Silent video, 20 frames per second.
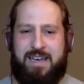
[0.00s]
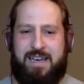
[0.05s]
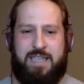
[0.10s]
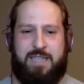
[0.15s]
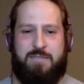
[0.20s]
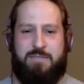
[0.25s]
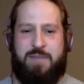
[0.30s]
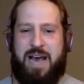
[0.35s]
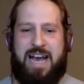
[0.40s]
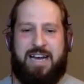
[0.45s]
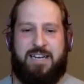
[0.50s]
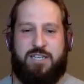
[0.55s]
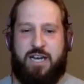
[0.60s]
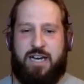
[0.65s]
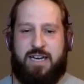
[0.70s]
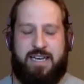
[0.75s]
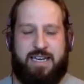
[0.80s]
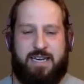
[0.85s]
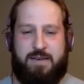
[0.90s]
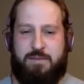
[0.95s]
his back
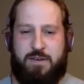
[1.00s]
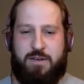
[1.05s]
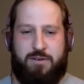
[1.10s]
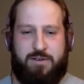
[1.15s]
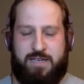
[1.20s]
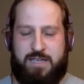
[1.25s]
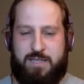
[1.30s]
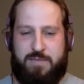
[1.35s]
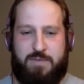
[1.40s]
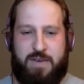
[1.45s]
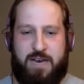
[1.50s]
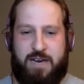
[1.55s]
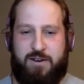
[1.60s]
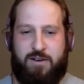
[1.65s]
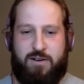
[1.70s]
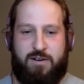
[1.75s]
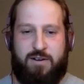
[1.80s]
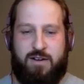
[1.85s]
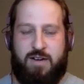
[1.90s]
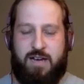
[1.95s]
checking ability is
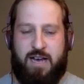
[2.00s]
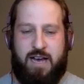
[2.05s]
better.